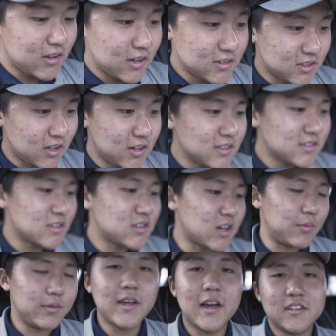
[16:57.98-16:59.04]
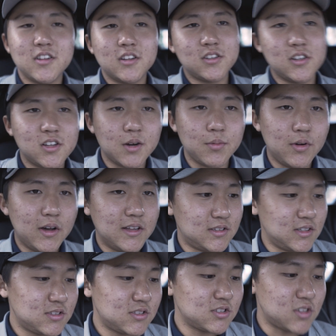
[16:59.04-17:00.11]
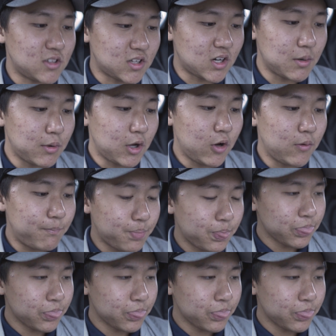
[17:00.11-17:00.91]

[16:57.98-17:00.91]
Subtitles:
It is a turbo. Yeah, it's not the Turbo S. It's just a turbo.